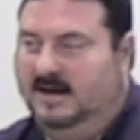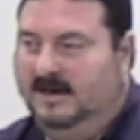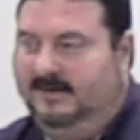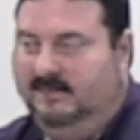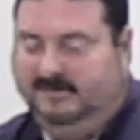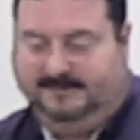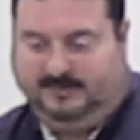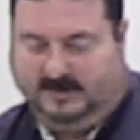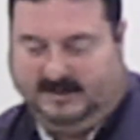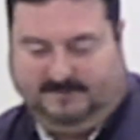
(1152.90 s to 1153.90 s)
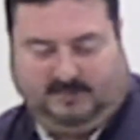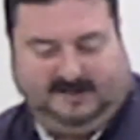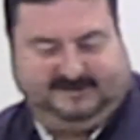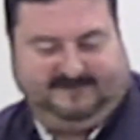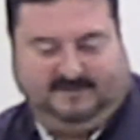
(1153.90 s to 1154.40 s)
That was pretty
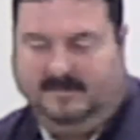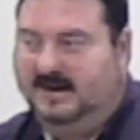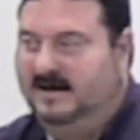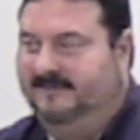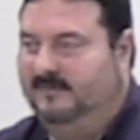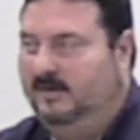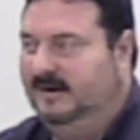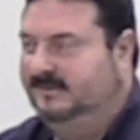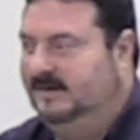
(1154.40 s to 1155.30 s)
impressive in many different ways.